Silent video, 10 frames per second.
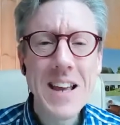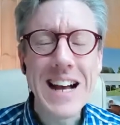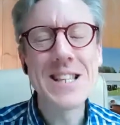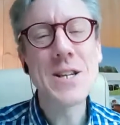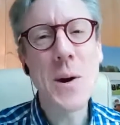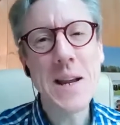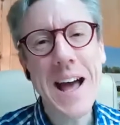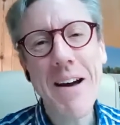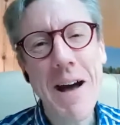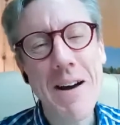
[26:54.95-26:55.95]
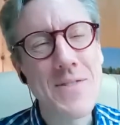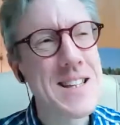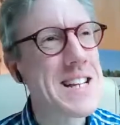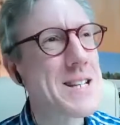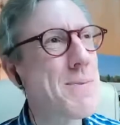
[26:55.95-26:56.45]
And so I now have
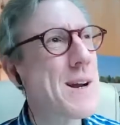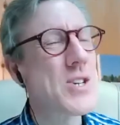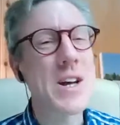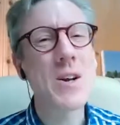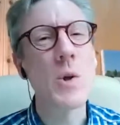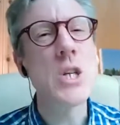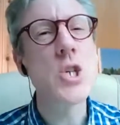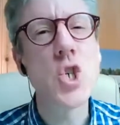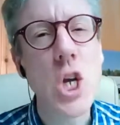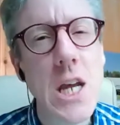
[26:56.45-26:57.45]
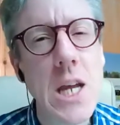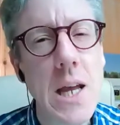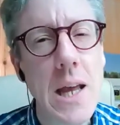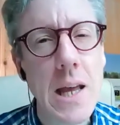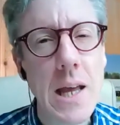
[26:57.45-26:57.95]
this expression, I call it
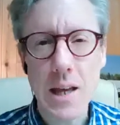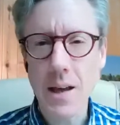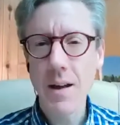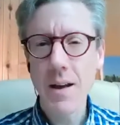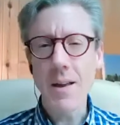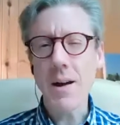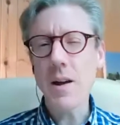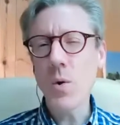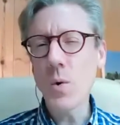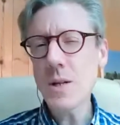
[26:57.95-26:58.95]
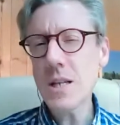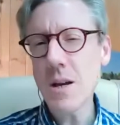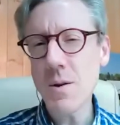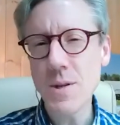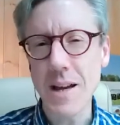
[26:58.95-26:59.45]
GE. And I always
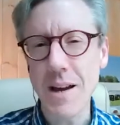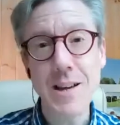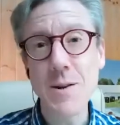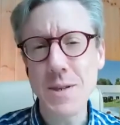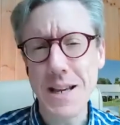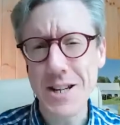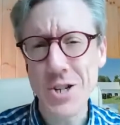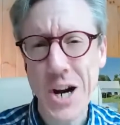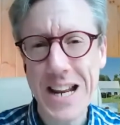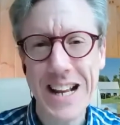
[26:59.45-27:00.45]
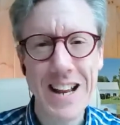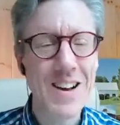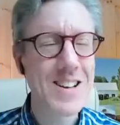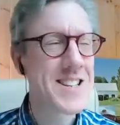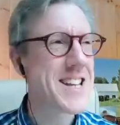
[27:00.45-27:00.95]
use it. I use it in training
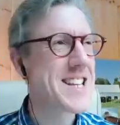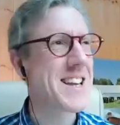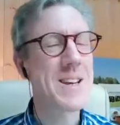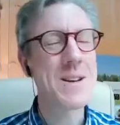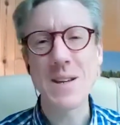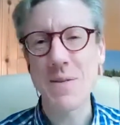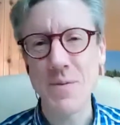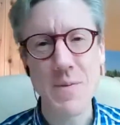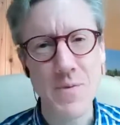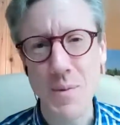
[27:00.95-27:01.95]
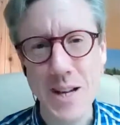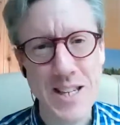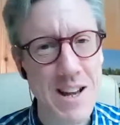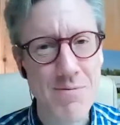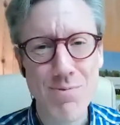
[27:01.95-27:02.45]
classes. I use it for myself